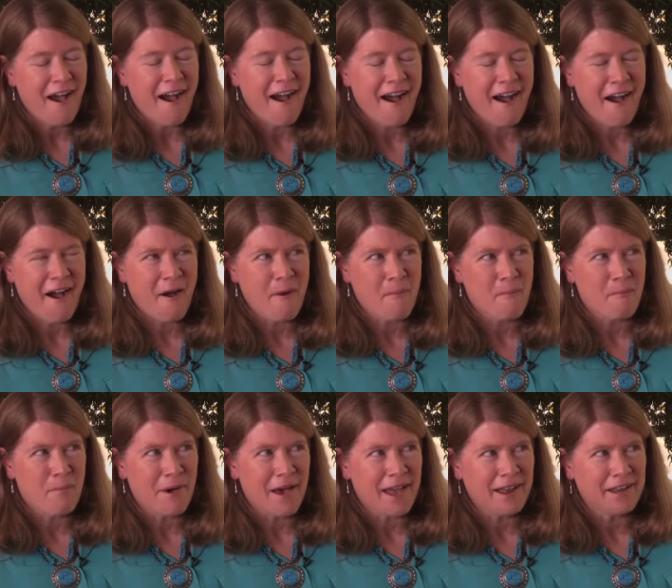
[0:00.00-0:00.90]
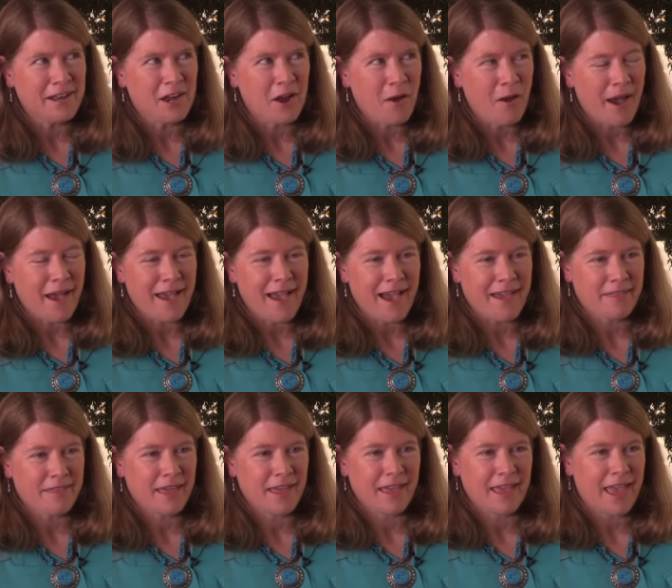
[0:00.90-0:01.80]
Um, but, you know, I, I
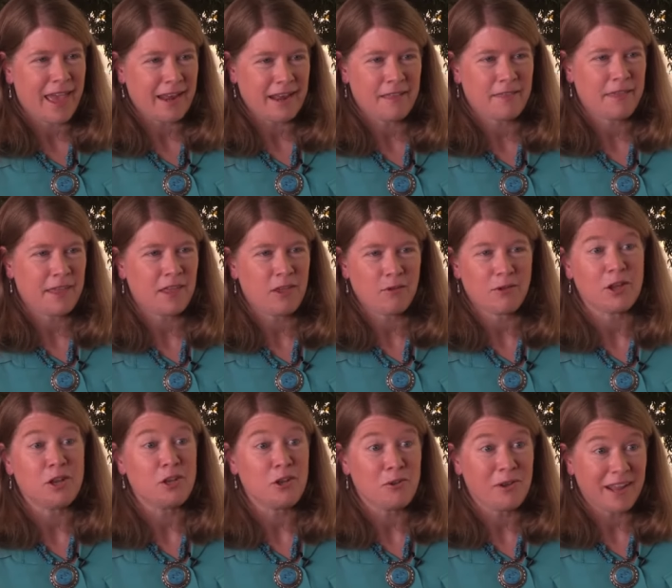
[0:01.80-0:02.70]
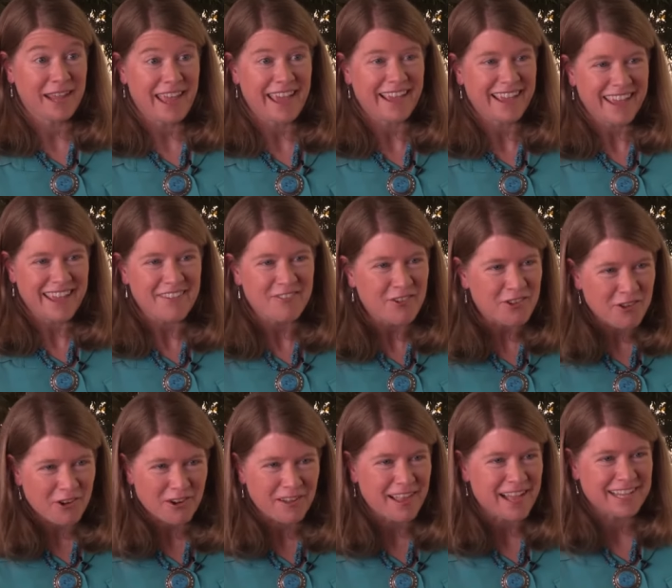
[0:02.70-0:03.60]
think anything you can do to get kids in
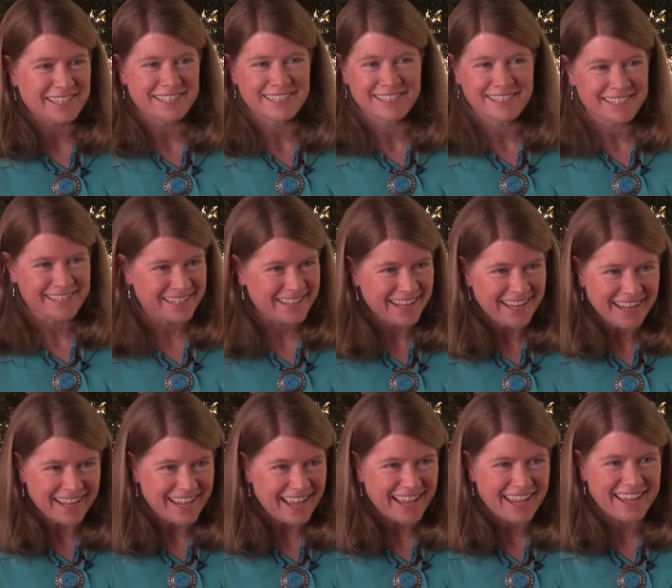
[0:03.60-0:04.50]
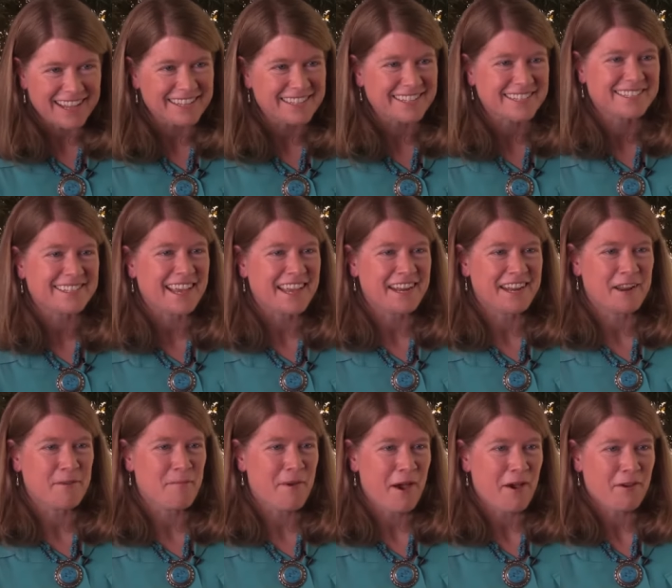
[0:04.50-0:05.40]
your classes and get kids excited
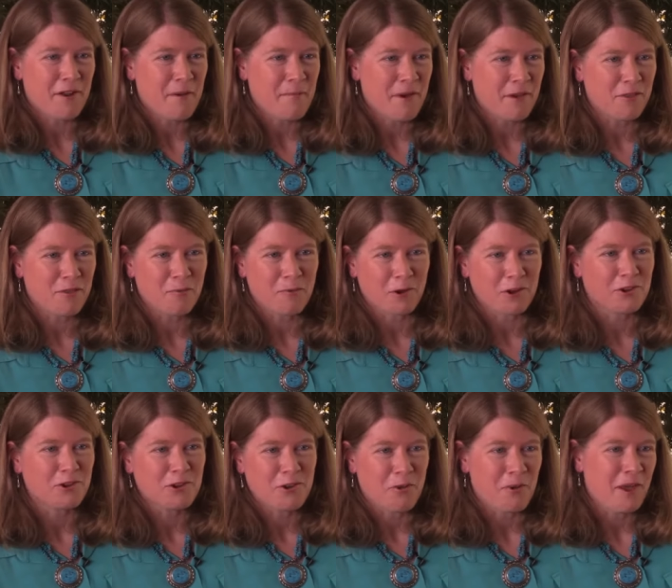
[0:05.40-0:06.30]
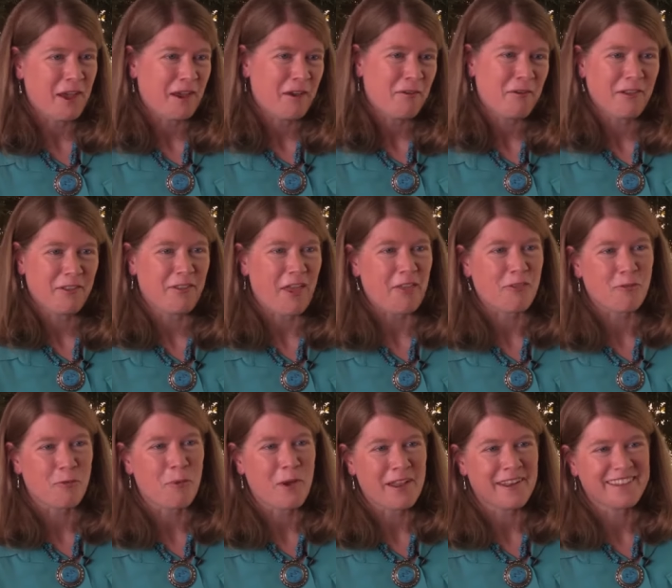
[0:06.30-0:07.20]
about, about the work you're doing, well,
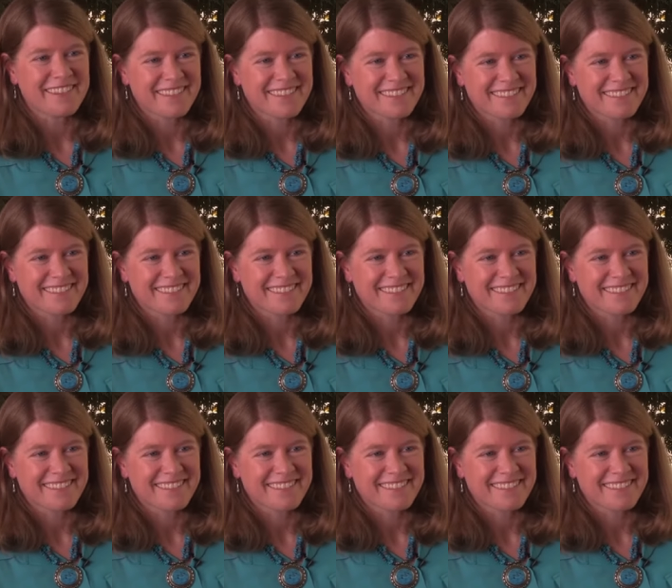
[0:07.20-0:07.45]
that's a win.